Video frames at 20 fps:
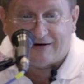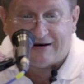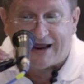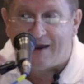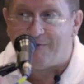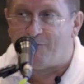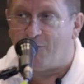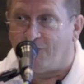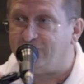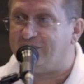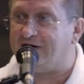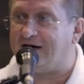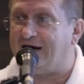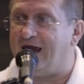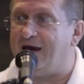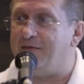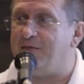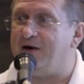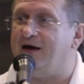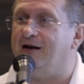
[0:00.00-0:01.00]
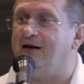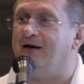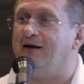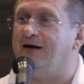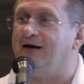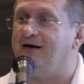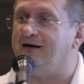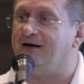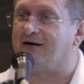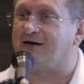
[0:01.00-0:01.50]
name of the game
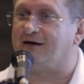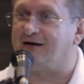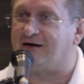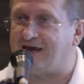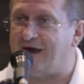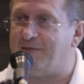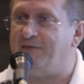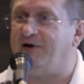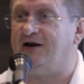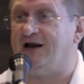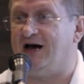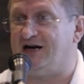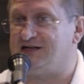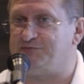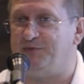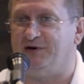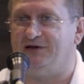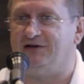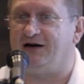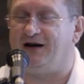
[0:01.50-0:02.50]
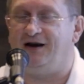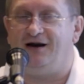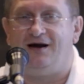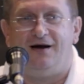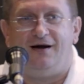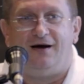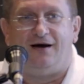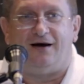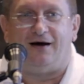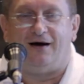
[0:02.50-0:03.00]
in chameleon husbandry,
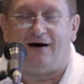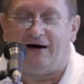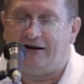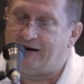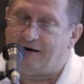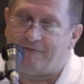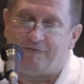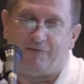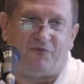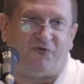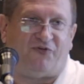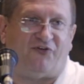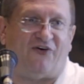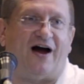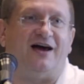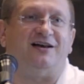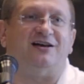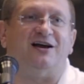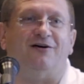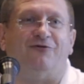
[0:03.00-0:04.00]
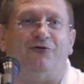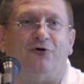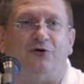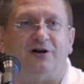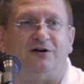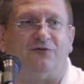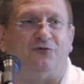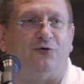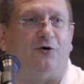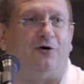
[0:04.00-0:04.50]
and I'm fighting for
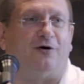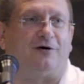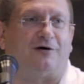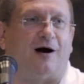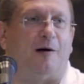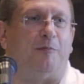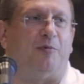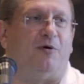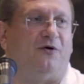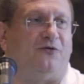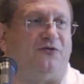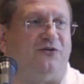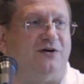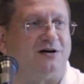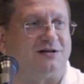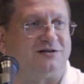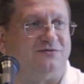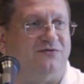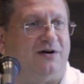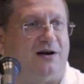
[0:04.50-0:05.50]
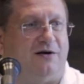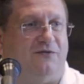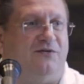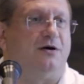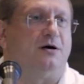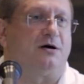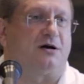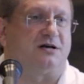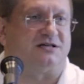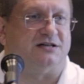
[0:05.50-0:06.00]
that for a couple of years very
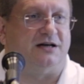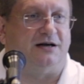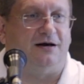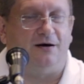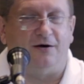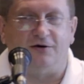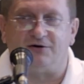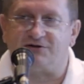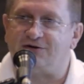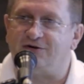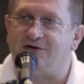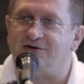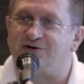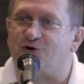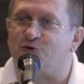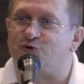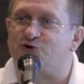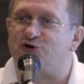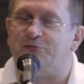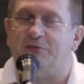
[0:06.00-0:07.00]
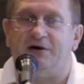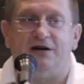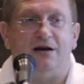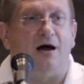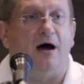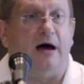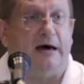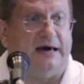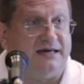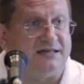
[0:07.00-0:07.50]
vigorously, also in social
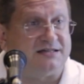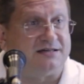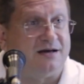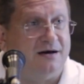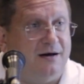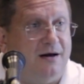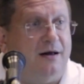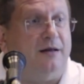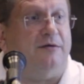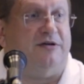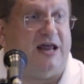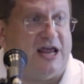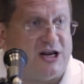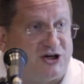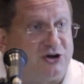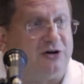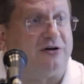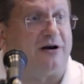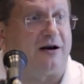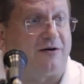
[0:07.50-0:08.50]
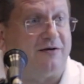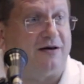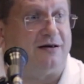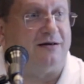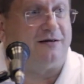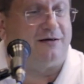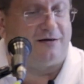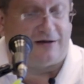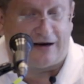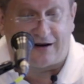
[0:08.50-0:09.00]
media, is natural
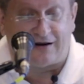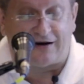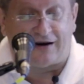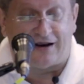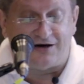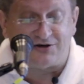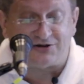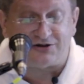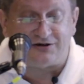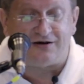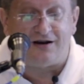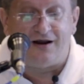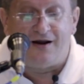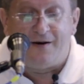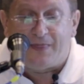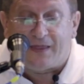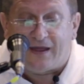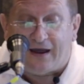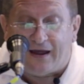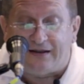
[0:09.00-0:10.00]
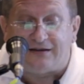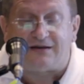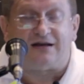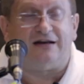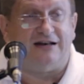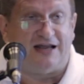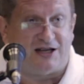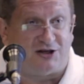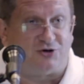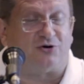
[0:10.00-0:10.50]
recreation and
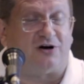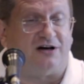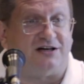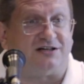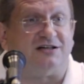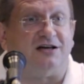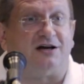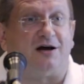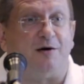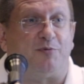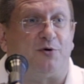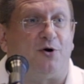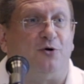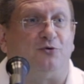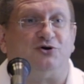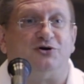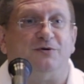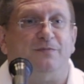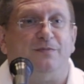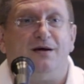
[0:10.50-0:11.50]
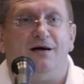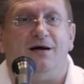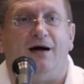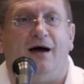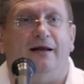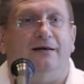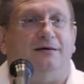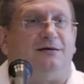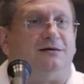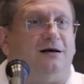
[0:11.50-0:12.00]
naturalistic approach.
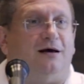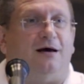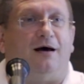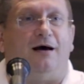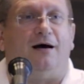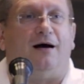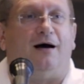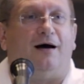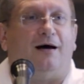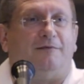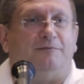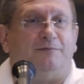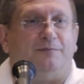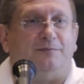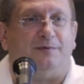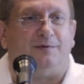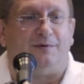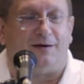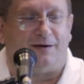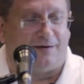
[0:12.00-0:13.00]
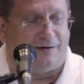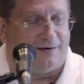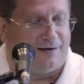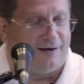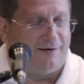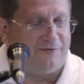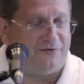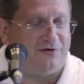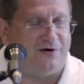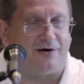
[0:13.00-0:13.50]
And I
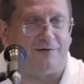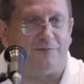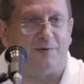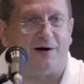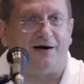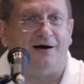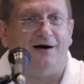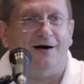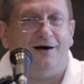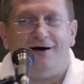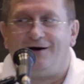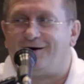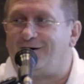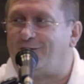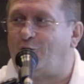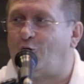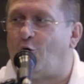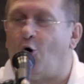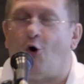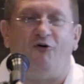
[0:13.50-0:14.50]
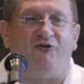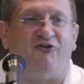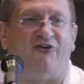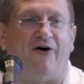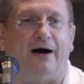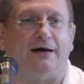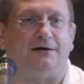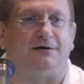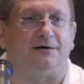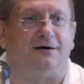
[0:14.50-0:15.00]
have here my
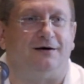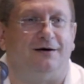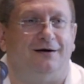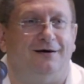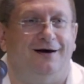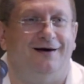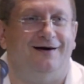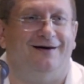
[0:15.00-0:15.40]
co-fighter,